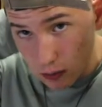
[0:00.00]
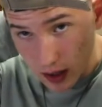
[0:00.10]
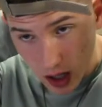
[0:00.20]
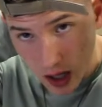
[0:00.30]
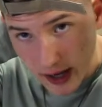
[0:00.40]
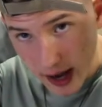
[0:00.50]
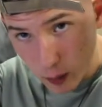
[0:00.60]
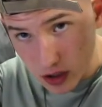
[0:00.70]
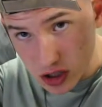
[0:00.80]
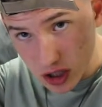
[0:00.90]
But yeah,
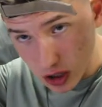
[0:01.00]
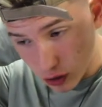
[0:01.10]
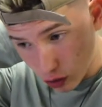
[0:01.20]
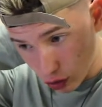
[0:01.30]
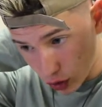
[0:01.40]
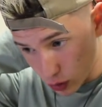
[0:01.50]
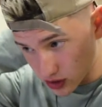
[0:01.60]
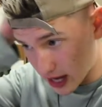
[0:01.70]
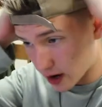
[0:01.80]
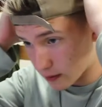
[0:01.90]
we're just gonna
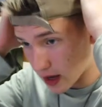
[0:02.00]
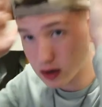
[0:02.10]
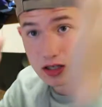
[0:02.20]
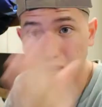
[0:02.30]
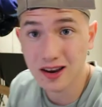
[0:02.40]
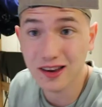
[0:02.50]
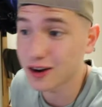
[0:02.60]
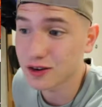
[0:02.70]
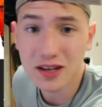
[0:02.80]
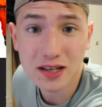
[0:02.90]
close that up now because
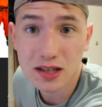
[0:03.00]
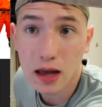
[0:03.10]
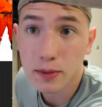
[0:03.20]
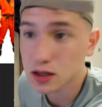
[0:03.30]
y'all don't need to see that